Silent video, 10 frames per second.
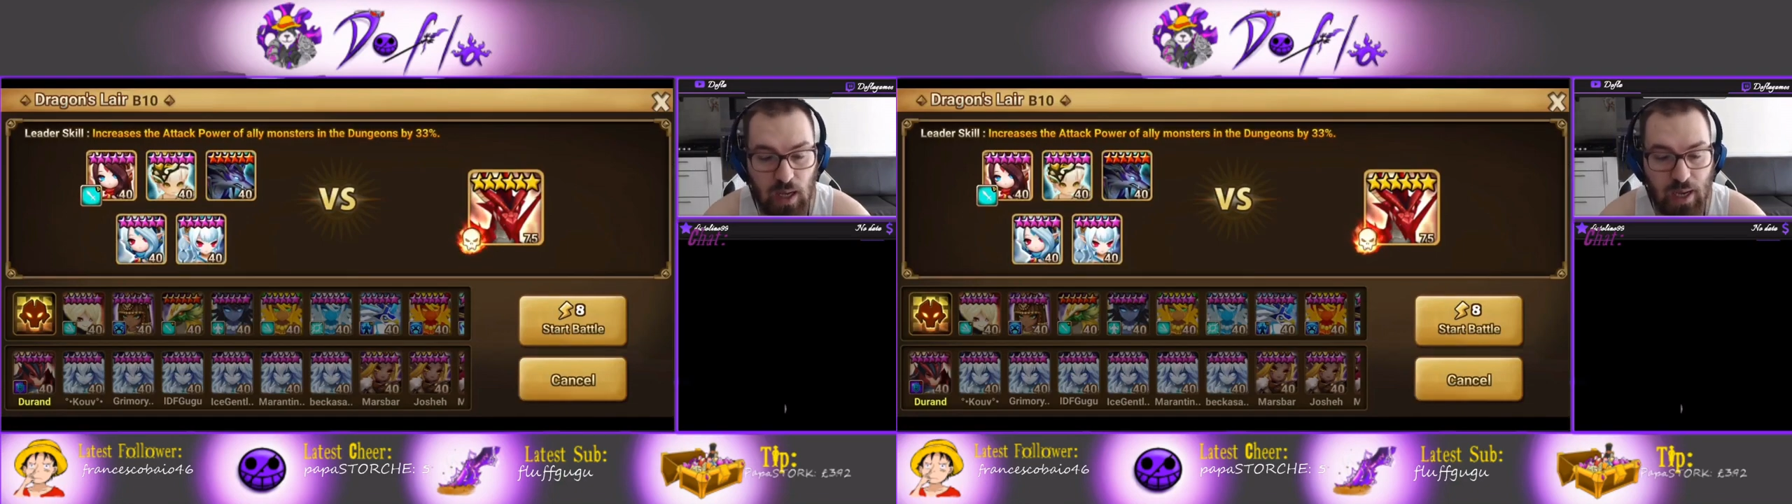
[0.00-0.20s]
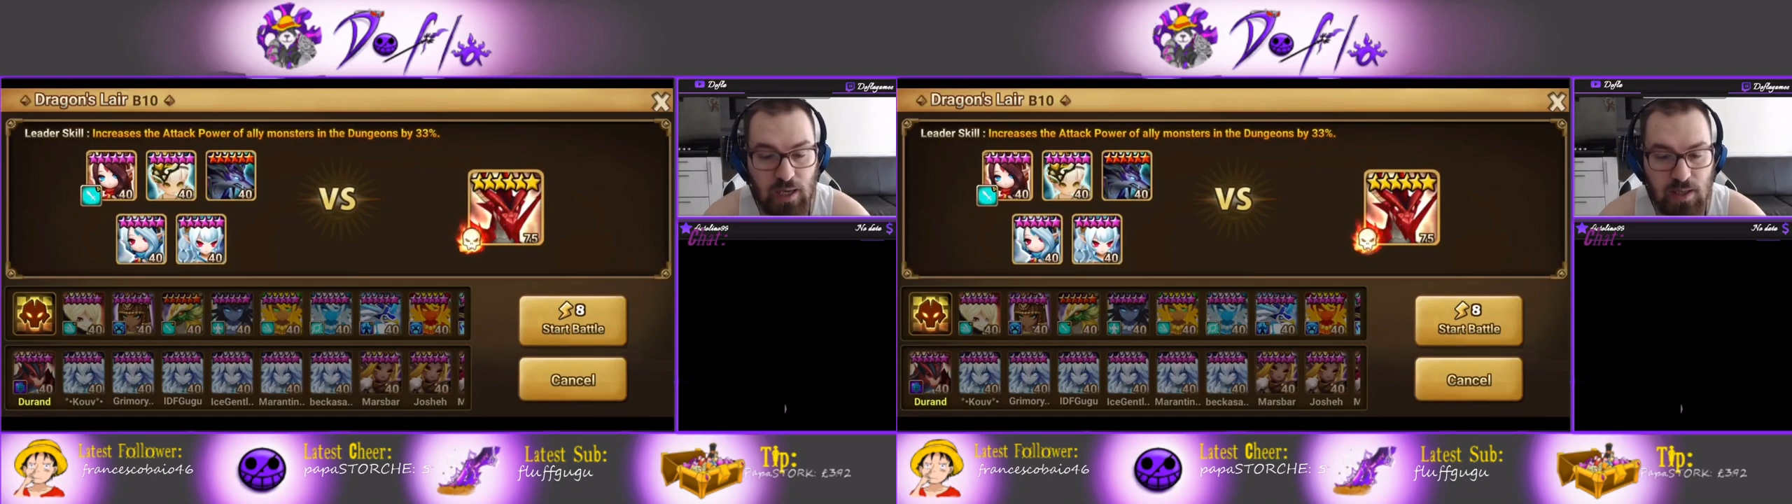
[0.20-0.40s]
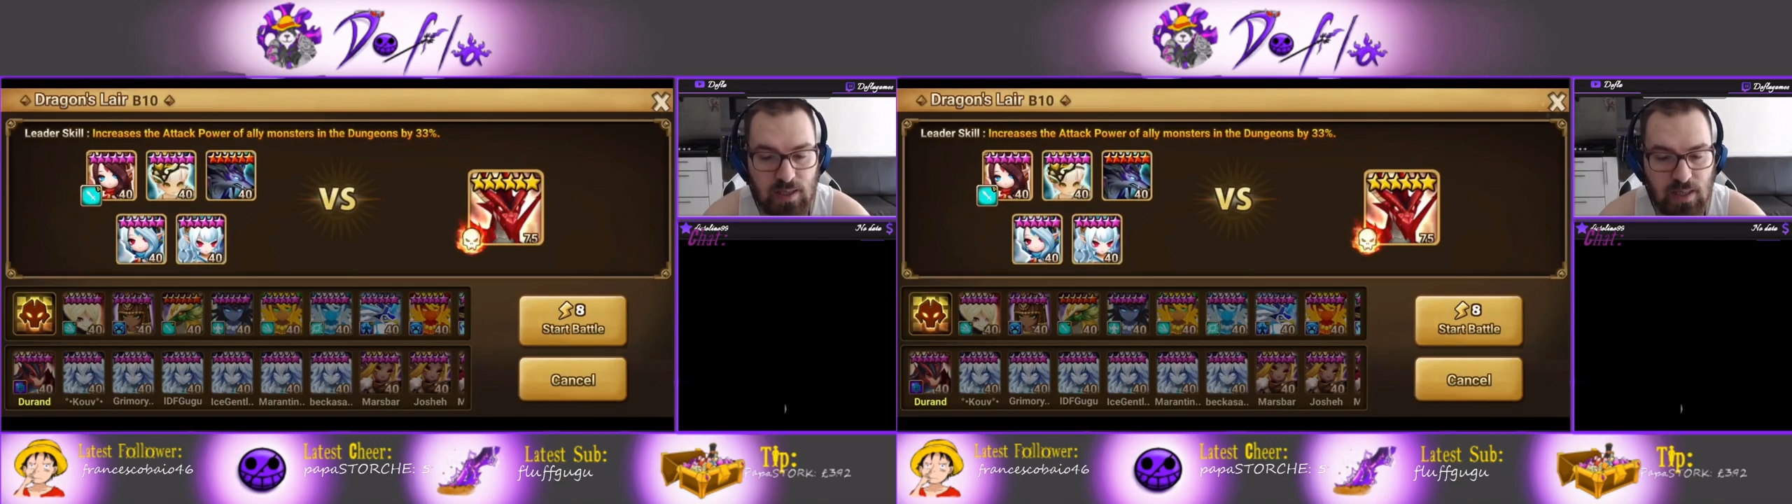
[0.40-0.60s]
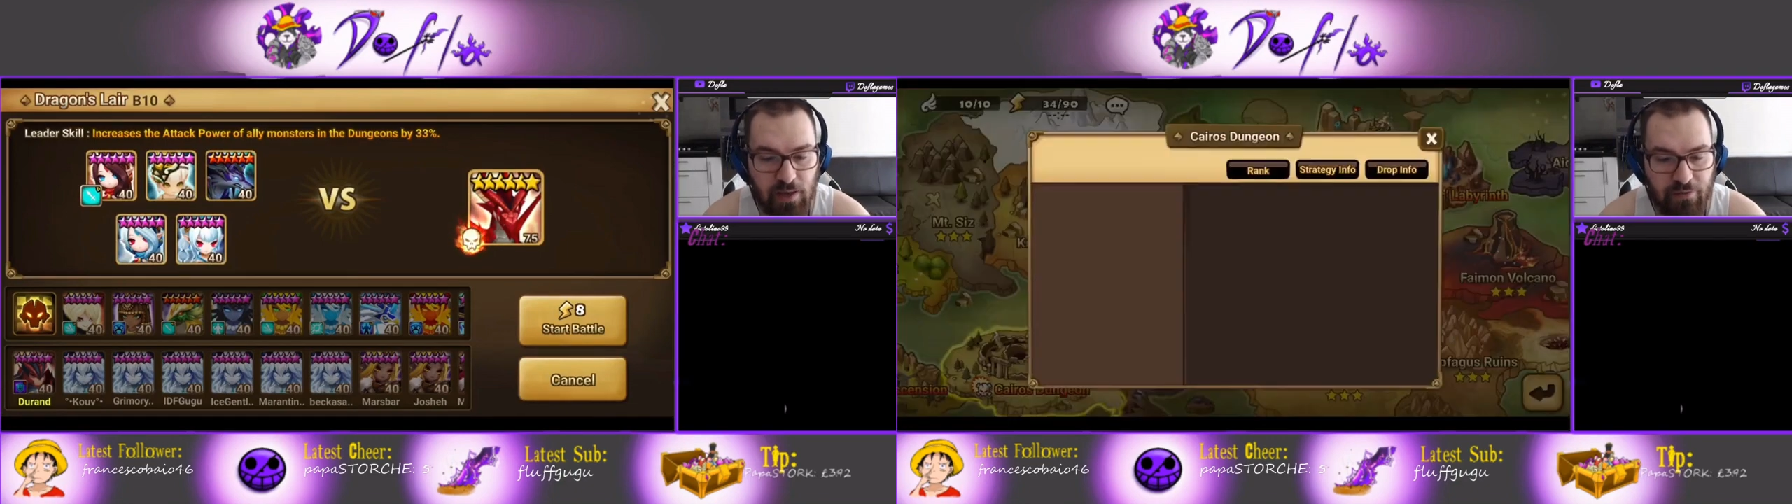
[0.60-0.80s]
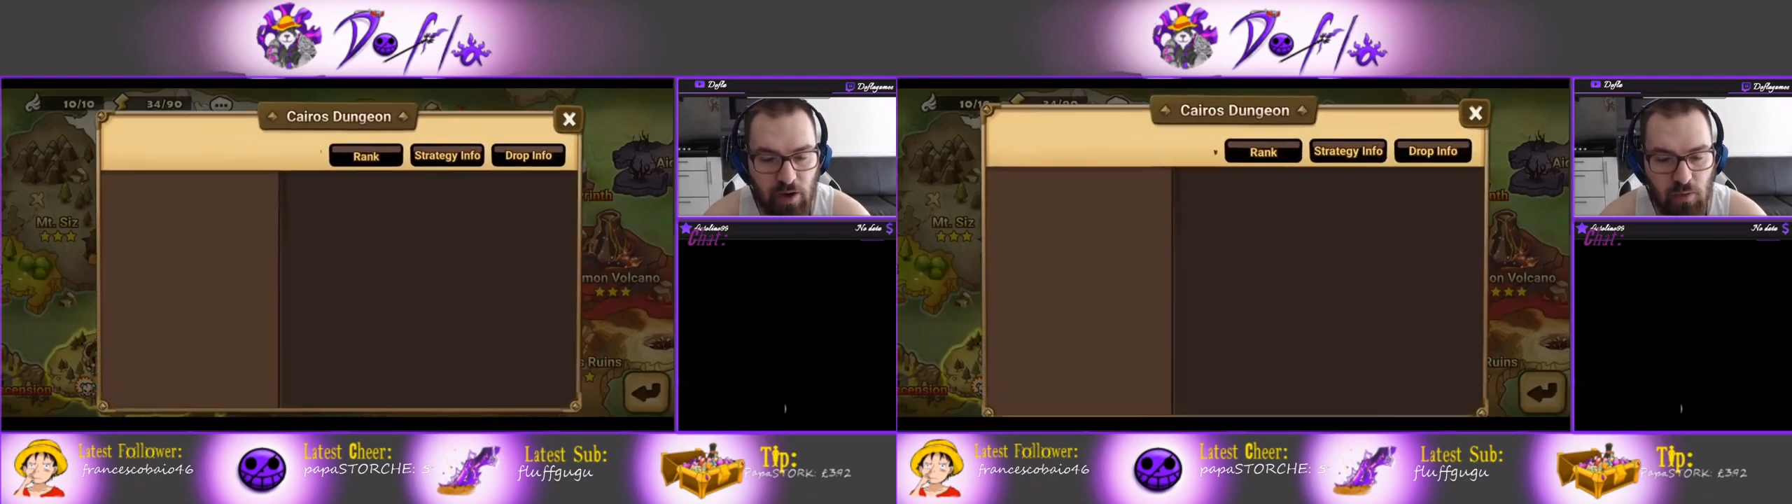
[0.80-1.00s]
I use
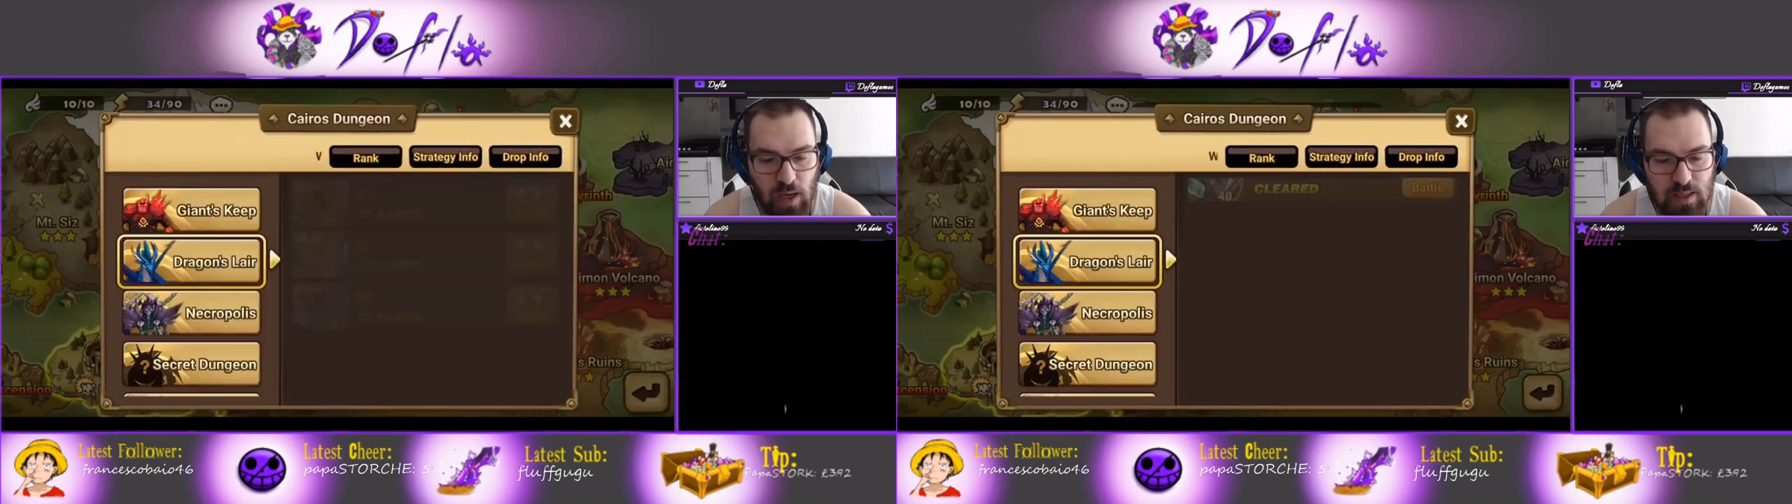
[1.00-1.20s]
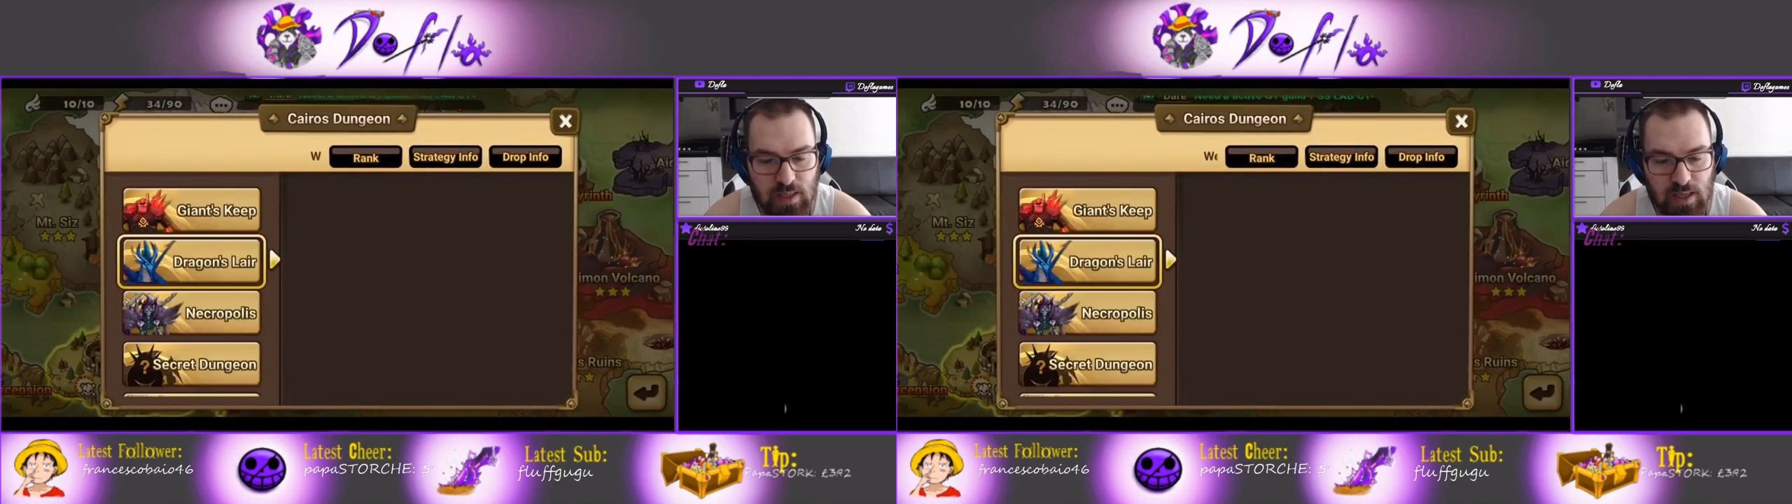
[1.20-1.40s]
different ones